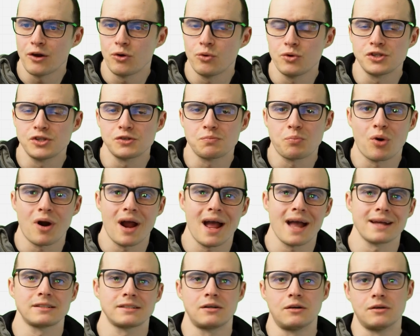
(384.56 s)
always
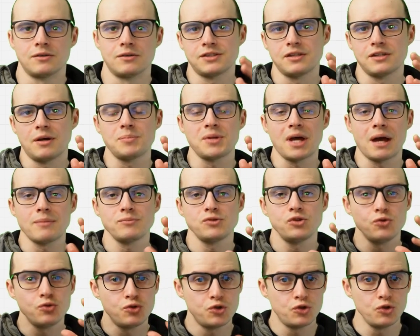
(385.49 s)
practical. Sometimes
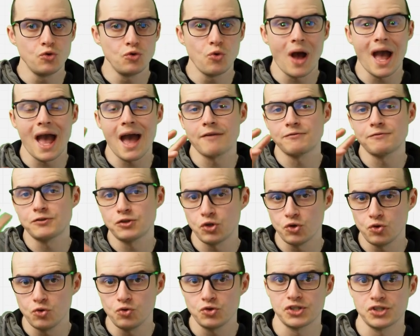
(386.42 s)
you do have
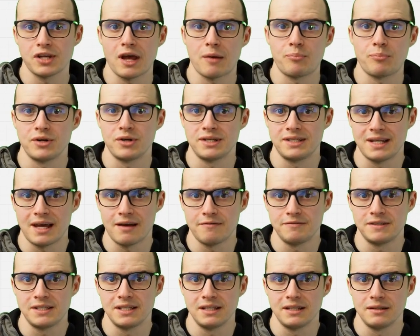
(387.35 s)
two separate dev
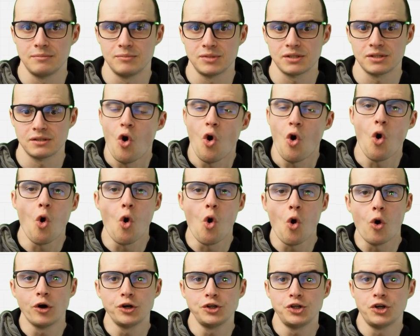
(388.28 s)
teams
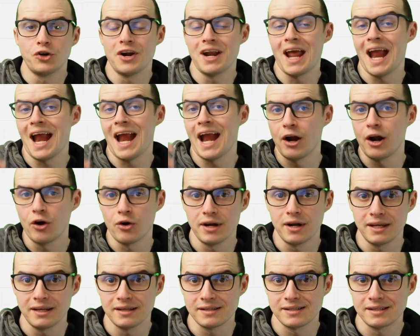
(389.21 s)
or you're
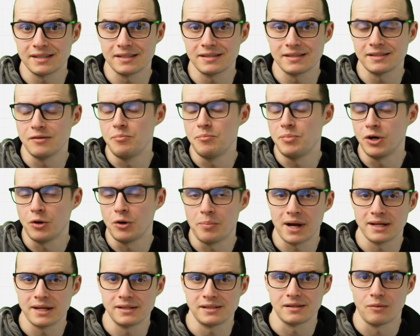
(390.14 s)
inheriting a system built
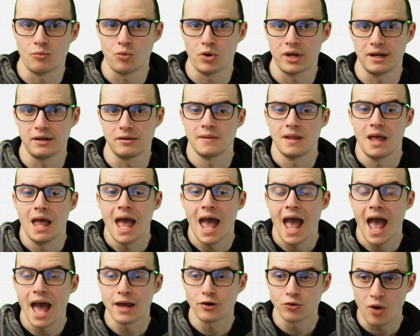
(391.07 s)
by someone else.
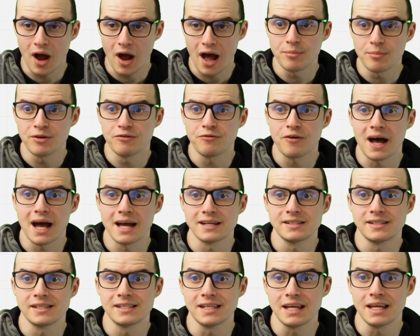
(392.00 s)
And Rob
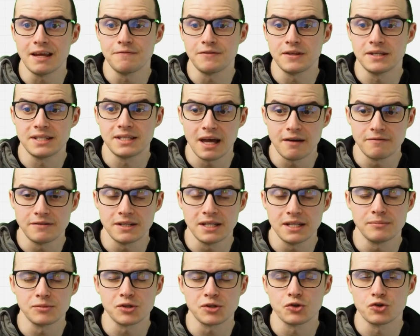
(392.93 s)
advises if the dev
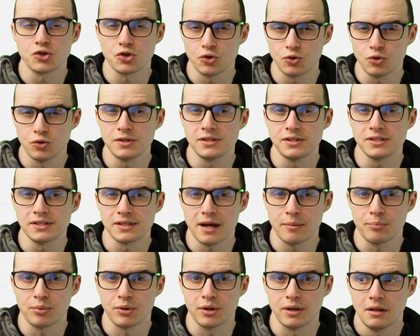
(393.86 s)
teams are truly
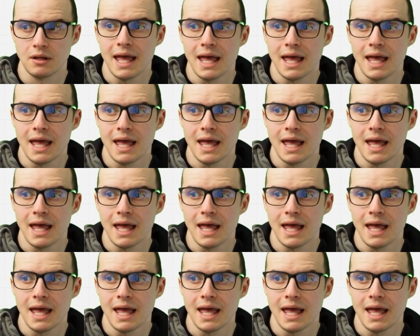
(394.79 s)
separate,